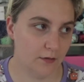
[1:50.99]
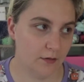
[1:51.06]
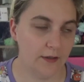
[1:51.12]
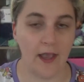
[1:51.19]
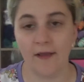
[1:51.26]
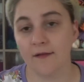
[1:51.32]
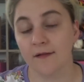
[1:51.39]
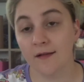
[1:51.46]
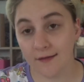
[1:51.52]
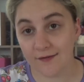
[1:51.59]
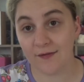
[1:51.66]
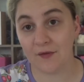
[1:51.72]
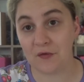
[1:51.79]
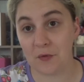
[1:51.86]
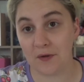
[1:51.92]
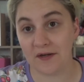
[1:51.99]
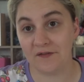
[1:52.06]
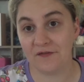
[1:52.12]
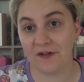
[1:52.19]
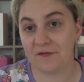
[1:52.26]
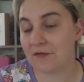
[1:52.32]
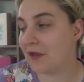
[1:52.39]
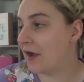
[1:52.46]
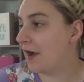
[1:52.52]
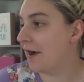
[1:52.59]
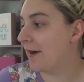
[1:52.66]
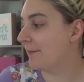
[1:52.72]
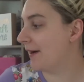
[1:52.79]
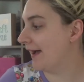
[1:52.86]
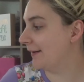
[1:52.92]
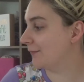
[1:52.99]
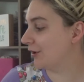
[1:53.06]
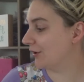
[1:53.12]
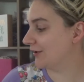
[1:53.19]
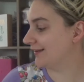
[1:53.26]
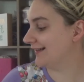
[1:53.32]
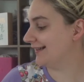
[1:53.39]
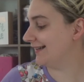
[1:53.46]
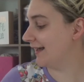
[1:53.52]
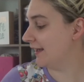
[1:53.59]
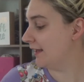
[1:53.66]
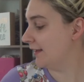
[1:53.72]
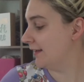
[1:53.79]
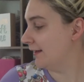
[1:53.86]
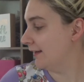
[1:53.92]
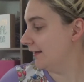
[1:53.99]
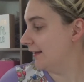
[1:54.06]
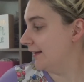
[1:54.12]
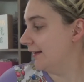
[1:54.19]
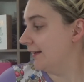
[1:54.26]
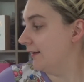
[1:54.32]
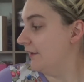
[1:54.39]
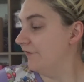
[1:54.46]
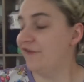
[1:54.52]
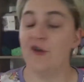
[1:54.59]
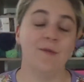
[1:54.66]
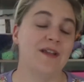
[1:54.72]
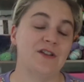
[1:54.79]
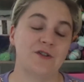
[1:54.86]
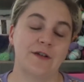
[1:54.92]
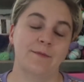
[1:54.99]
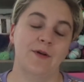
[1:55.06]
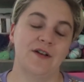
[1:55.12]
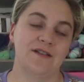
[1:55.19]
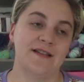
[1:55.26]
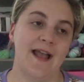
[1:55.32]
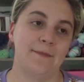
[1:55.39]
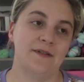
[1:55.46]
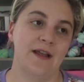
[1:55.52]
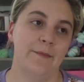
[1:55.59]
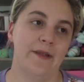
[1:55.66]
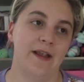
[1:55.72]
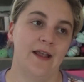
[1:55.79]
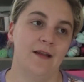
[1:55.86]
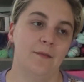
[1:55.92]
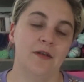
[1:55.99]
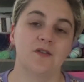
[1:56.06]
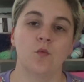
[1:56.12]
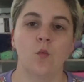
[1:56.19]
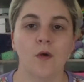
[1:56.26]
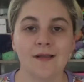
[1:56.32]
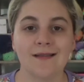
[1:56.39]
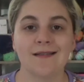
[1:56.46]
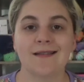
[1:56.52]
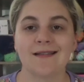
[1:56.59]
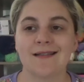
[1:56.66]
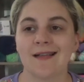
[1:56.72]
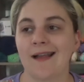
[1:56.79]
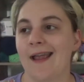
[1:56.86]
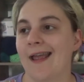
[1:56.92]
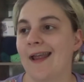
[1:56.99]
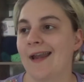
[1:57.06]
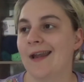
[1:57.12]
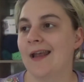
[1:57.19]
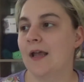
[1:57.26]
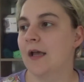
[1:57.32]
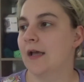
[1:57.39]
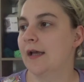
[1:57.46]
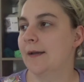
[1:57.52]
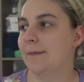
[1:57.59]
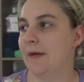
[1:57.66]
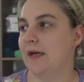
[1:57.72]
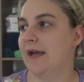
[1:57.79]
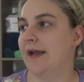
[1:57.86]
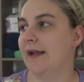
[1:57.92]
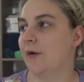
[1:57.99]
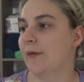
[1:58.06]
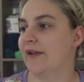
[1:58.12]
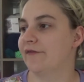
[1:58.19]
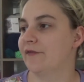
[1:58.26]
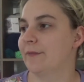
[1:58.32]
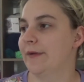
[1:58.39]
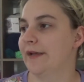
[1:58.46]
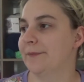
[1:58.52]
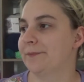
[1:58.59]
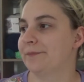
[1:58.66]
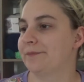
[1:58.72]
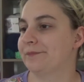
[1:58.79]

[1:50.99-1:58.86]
Yes, it's the 25th. I am currently filming during Paul's nap time again because once again, Monday got away from me.